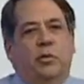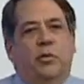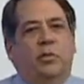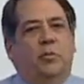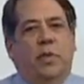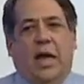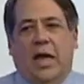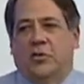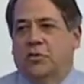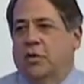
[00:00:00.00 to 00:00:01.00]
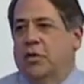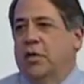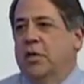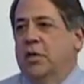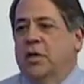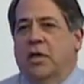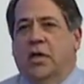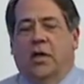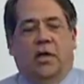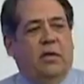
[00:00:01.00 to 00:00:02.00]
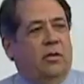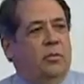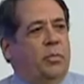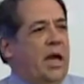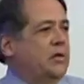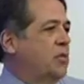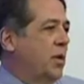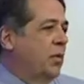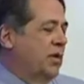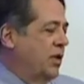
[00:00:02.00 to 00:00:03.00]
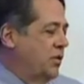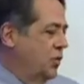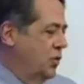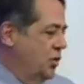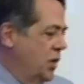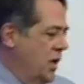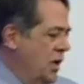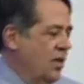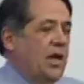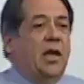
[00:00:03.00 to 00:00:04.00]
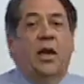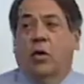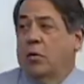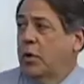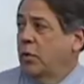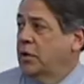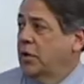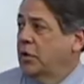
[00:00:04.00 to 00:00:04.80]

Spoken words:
They're passionate about what they do. They care about what they